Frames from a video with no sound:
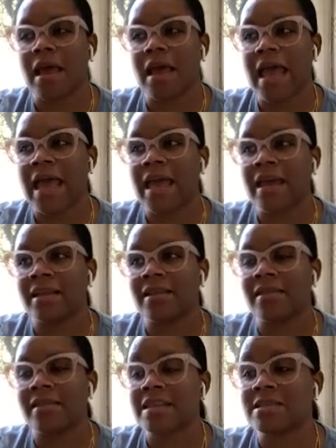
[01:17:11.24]

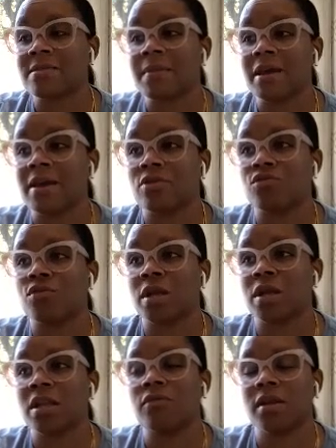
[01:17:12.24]
And that's been
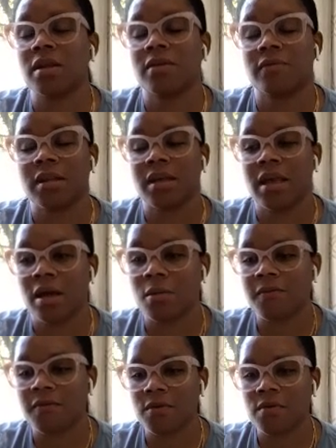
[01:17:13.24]
really, really, really
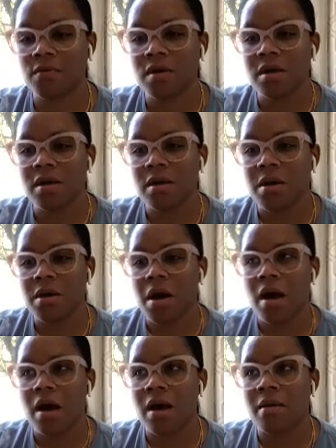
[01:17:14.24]
helpful.
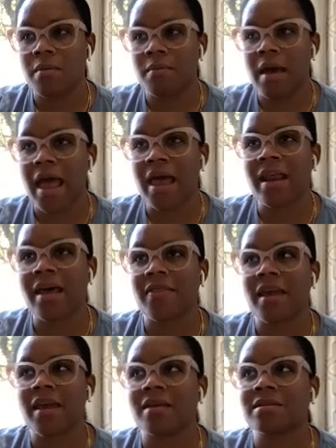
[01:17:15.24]
And I
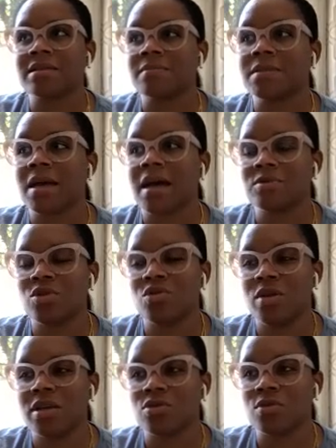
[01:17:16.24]
think sometimes you
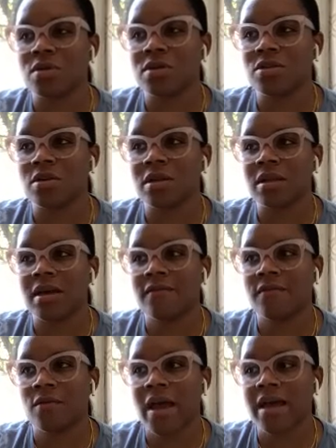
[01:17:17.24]
get to a certain
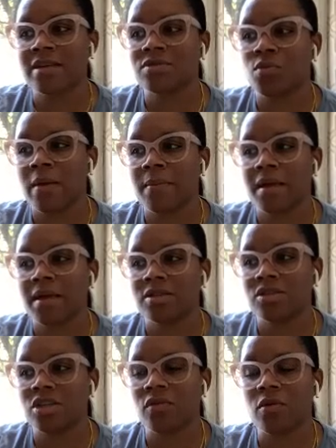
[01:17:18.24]
level as women in
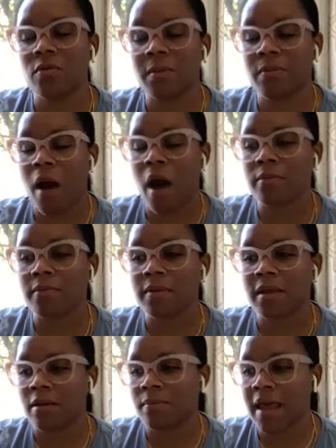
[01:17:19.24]
general, but
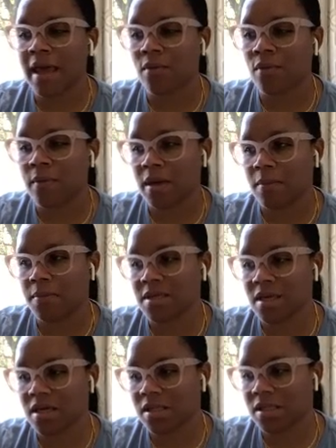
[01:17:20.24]
probably Black women in
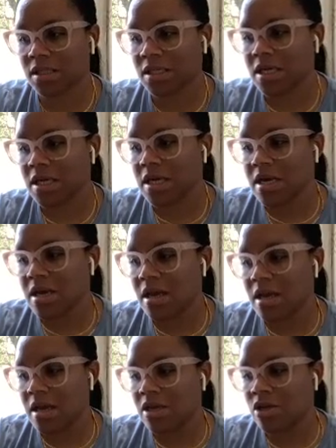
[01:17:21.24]
particular,
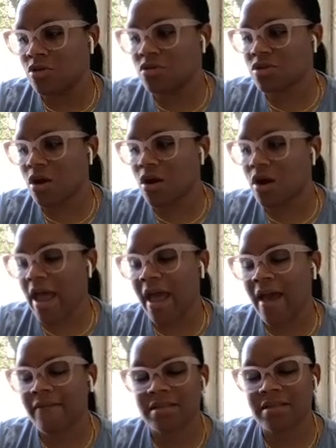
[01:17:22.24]
you start
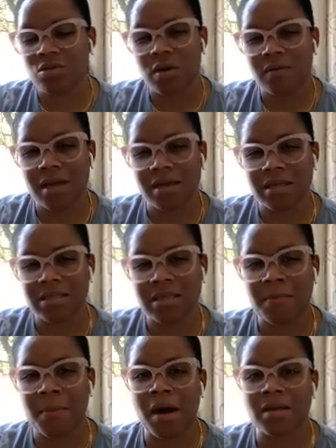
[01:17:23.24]
having sort of like this
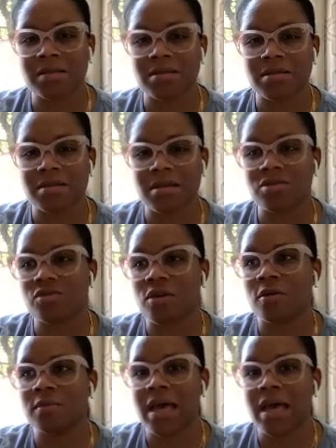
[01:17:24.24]
imposter syndrome.